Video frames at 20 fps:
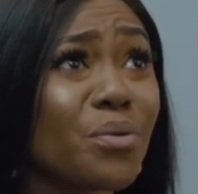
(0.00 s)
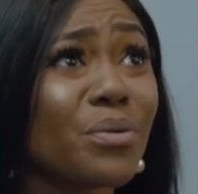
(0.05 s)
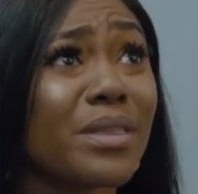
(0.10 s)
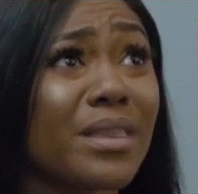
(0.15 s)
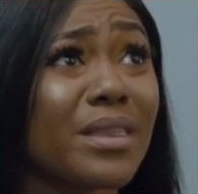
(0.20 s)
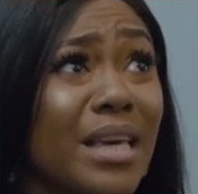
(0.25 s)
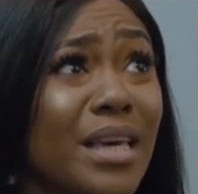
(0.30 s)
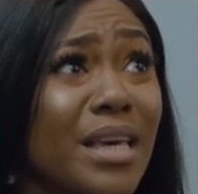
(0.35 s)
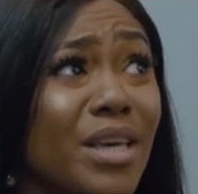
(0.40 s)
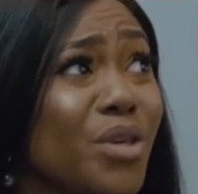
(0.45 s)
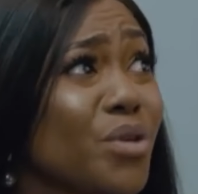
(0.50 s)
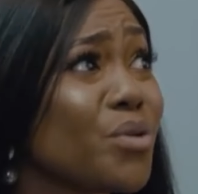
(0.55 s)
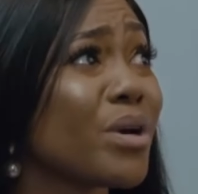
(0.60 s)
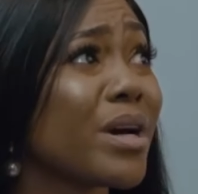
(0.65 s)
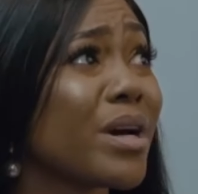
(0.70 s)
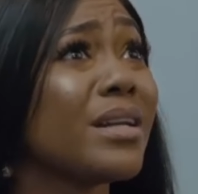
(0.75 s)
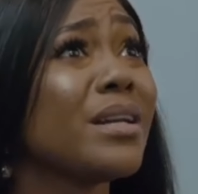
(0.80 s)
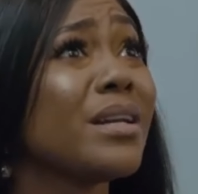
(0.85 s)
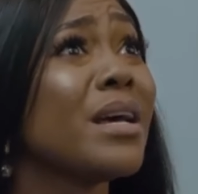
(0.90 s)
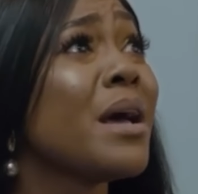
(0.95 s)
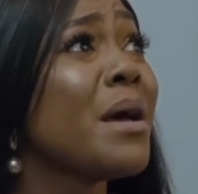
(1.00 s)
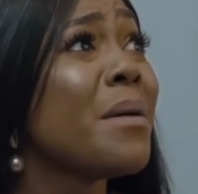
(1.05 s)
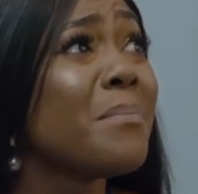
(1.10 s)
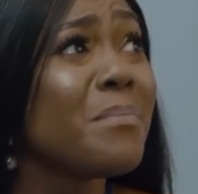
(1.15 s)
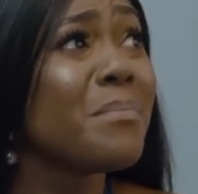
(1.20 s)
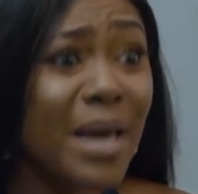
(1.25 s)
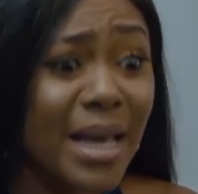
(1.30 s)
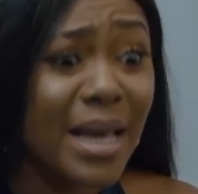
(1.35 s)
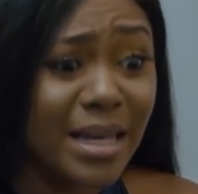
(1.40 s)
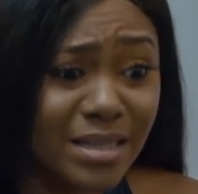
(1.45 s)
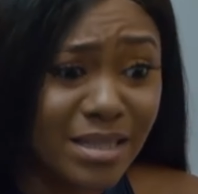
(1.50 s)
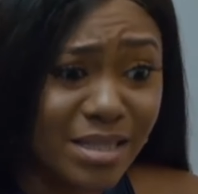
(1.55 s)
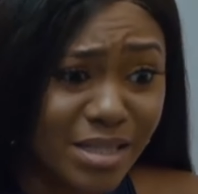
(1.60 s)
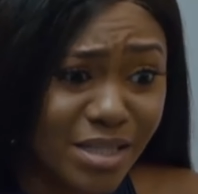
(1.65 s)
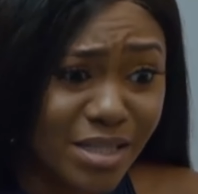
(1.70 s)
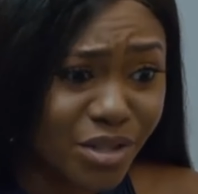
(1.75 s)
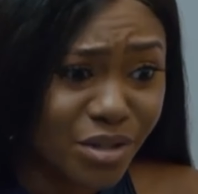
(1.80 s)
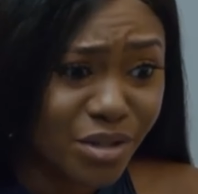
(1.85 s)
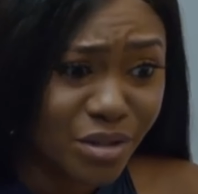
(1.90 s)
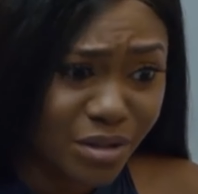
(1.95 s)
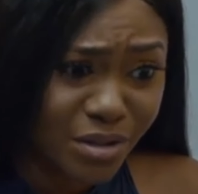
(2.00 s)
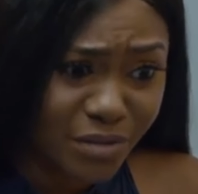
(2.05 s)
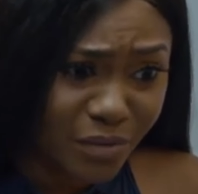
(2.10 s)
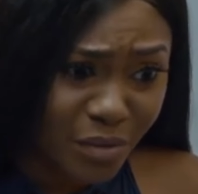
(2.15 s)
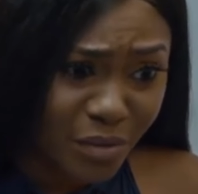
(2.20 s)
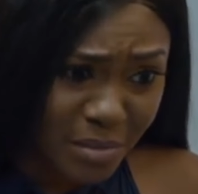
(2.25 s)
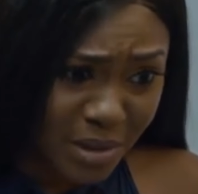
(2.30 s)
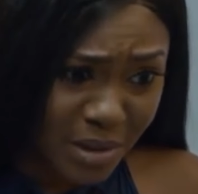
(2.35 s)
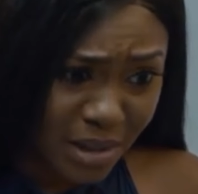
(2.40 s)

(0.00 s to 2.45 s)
you think you can make decisions for